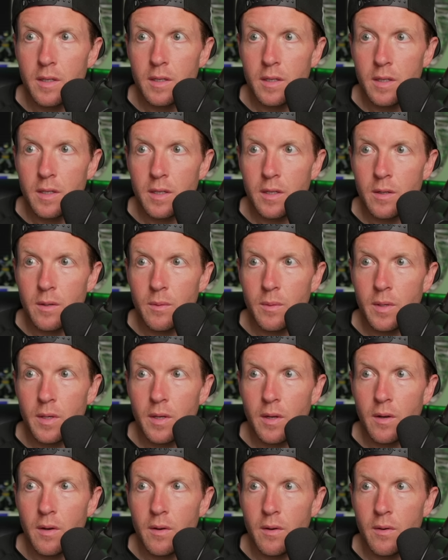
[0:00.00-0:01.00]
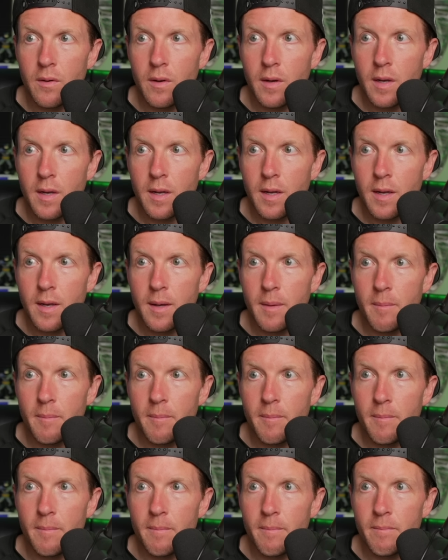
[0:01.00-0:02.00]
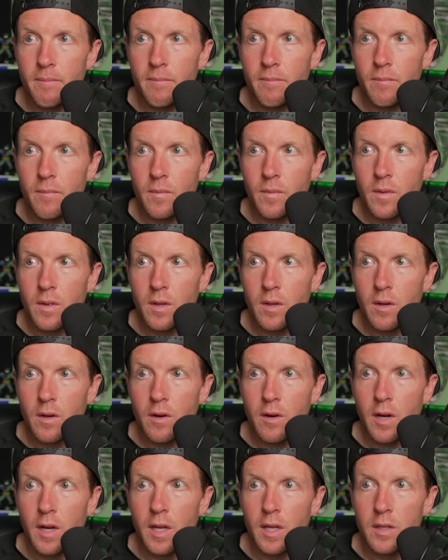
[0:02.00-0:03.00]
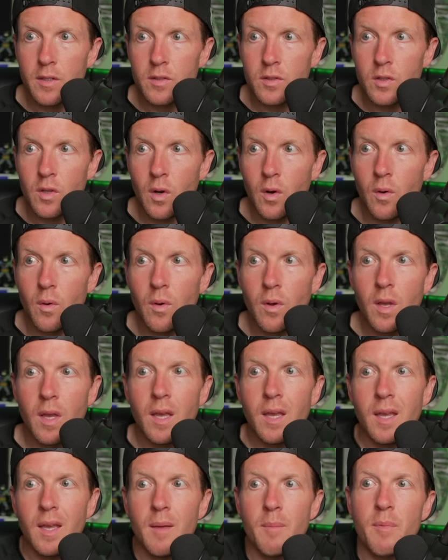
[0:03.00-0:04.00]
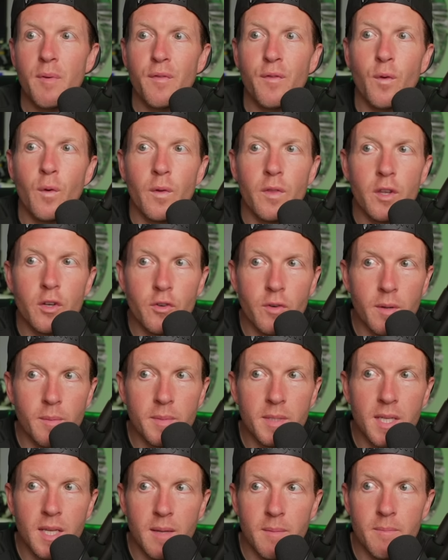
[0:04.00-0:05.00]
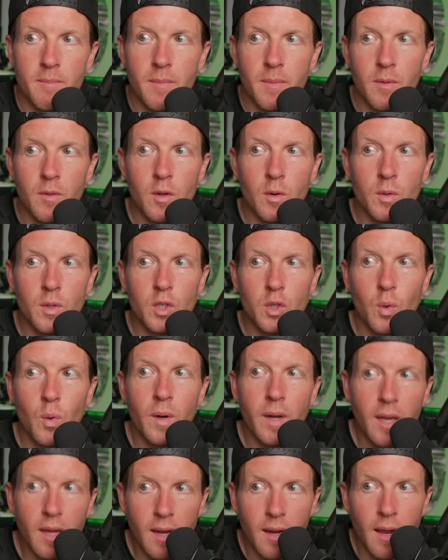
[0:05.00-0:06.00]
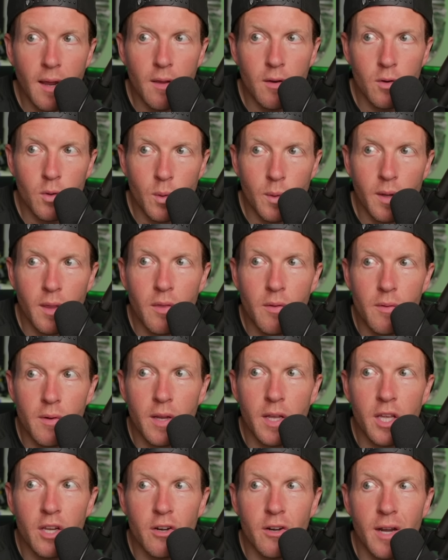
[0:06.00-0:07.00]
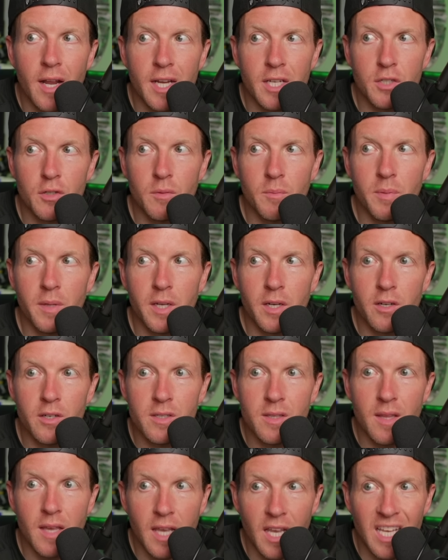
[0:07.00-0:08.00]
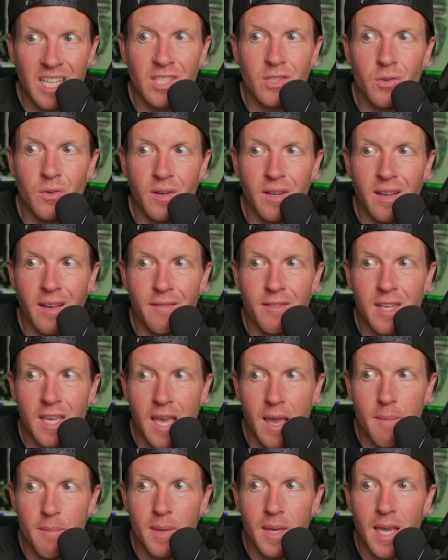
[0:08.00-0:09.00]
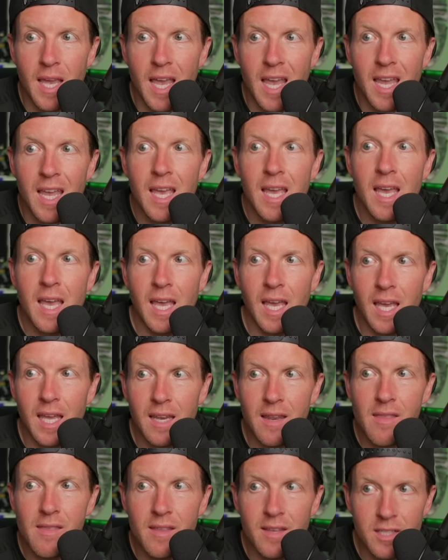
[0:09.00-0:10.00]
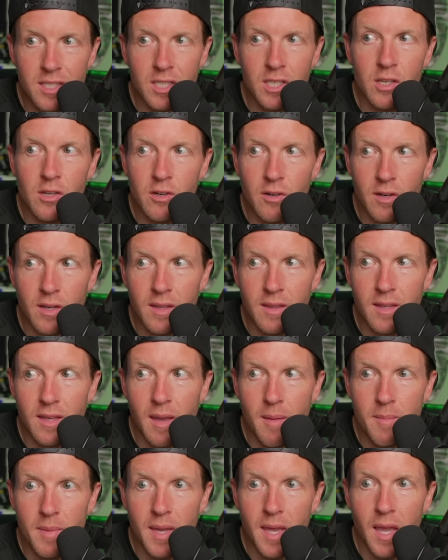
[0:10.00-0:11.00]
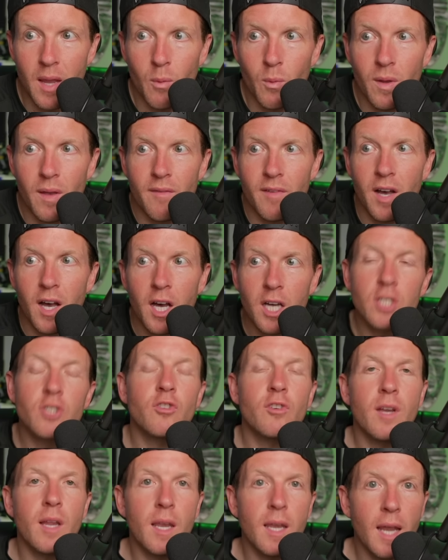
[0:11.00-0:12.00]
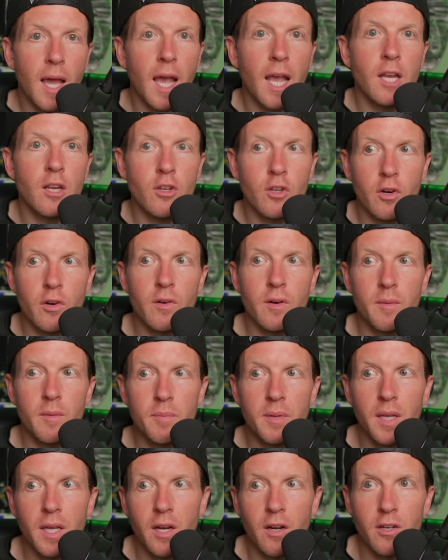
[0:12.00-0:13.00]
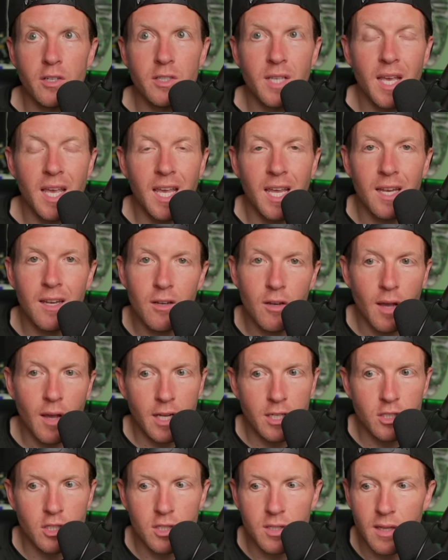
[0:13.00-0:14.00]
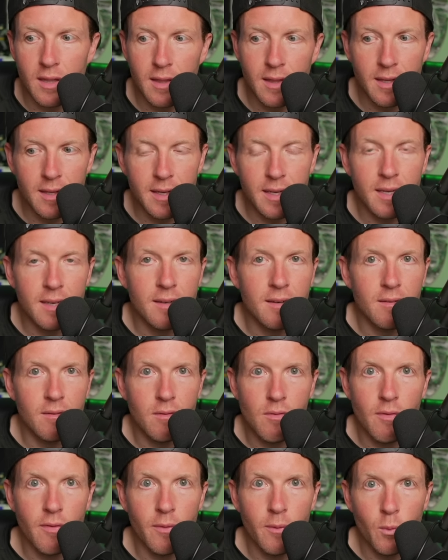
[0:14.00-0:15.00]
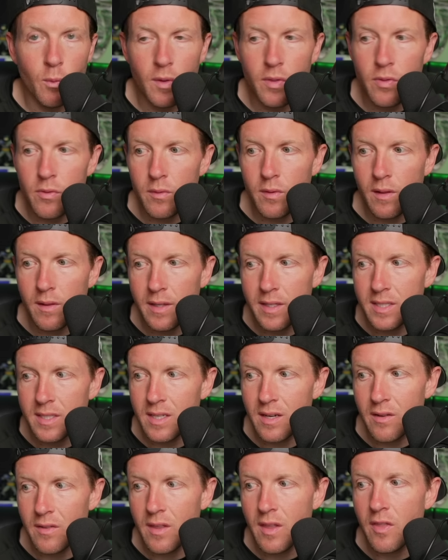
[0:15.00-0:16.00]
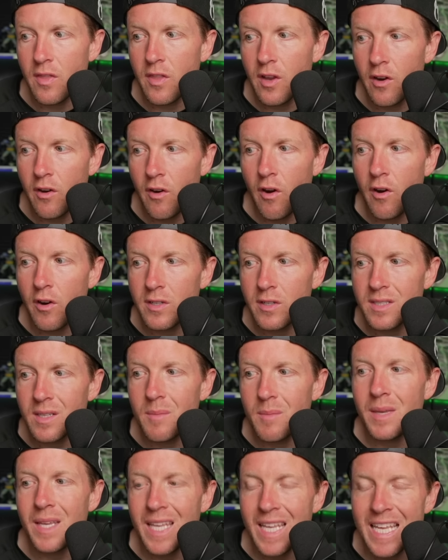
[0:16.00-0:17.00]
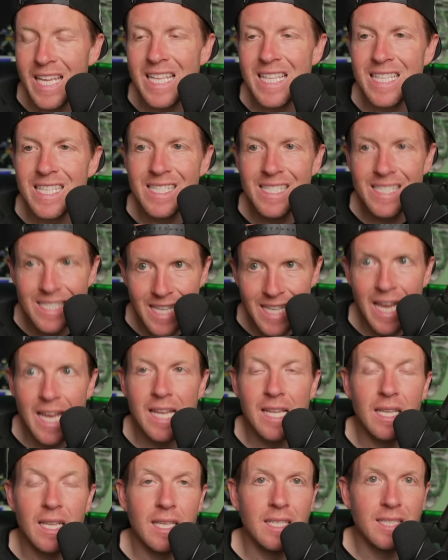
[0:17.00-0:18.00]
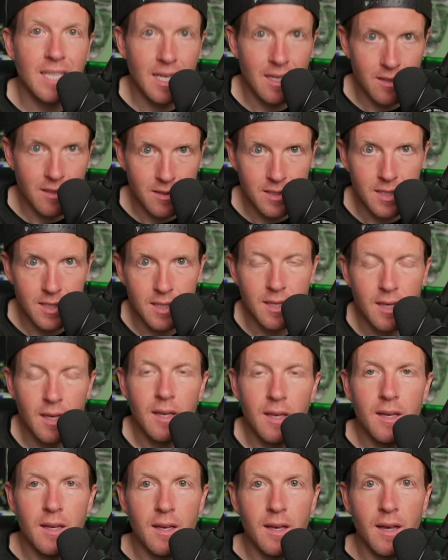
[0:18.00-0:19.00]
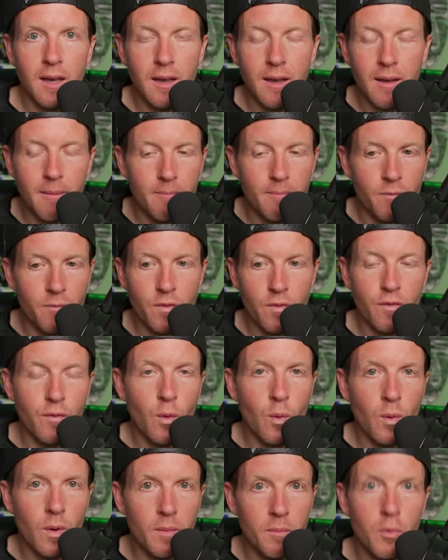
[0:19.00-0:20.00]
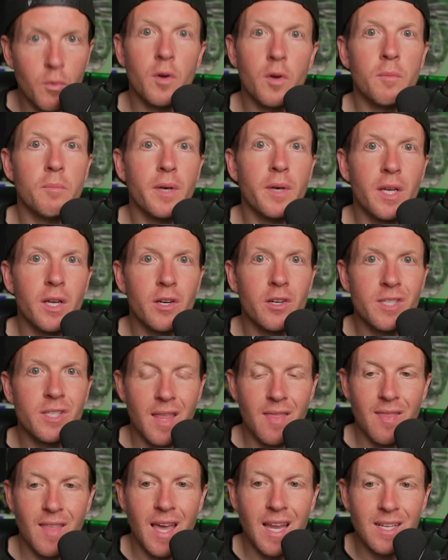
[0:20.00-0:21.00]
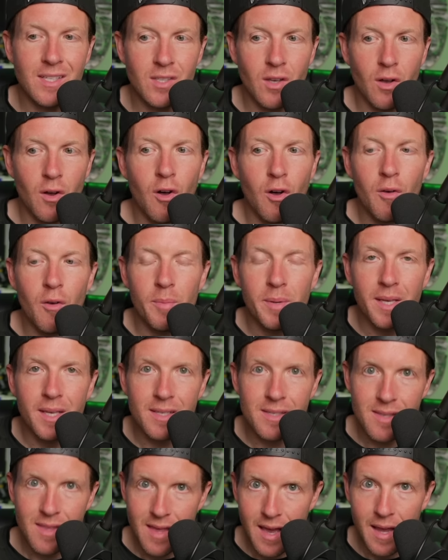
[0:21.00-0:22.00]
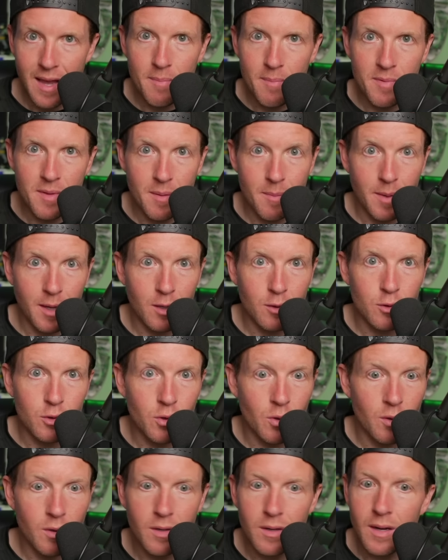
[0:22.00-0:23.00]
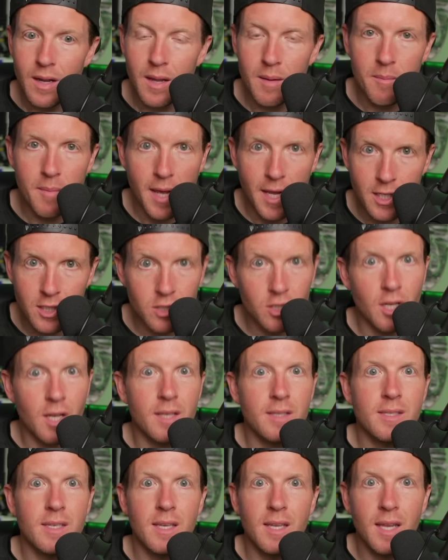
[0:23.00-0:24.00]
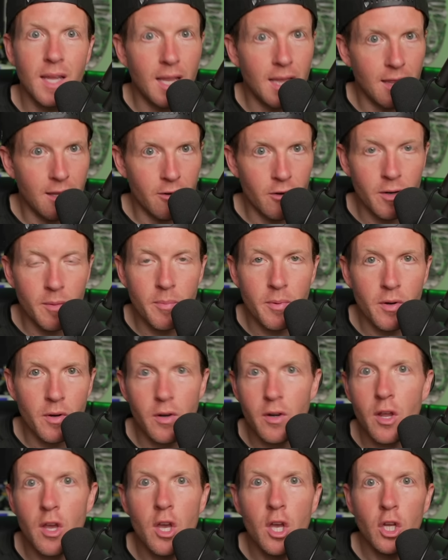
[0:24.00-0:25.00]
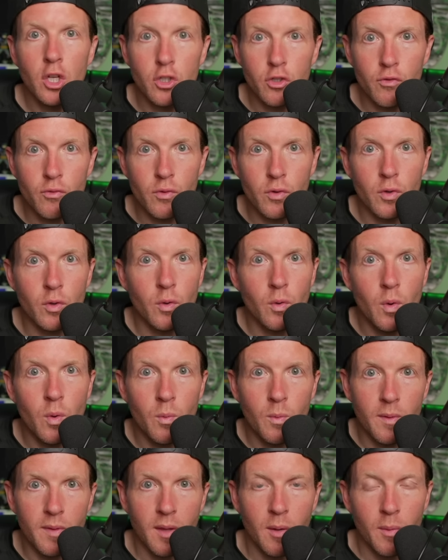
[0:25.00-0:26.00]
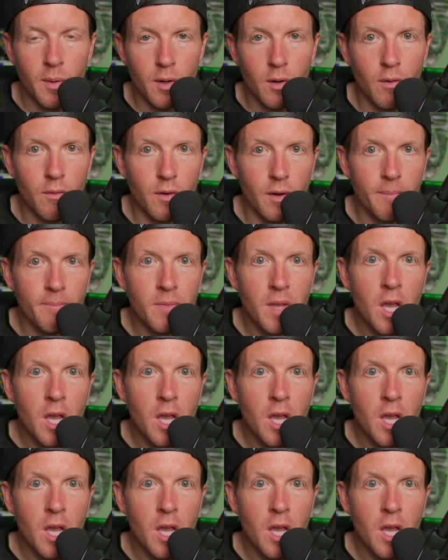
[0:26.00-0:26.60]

here we go. Um, all right. So before the Dream Team, there were twenty, twenty-three international players in the history of the N B A. And this year in the N B A, we have one hundred nine current players. And I just laid, went through the list there that there are some insanely talented um, foreign-born players. And that is all because of the hype that Michael Jordan and Magic Johnson and Larry Bird drew when they went over.